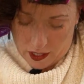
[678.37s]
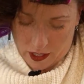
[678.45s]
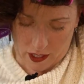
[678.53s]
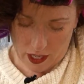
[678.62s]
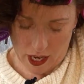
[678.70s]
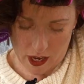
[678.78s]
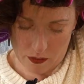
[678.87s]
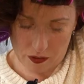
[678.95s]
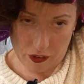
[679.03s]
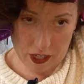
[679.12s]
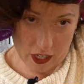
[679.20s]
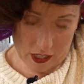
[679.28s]
Okay,
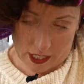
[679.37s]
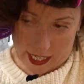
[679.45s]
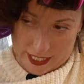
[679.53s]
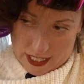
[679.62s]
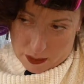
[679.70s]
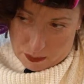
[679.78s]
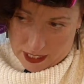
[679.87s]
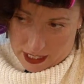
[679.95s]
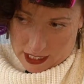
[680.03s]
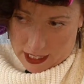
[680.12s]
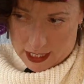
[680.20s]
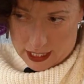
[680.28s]
we've got our last
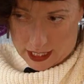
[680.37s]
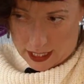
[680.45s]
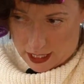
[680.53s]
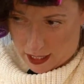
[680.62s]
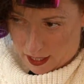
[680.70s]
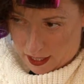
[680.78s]
piece.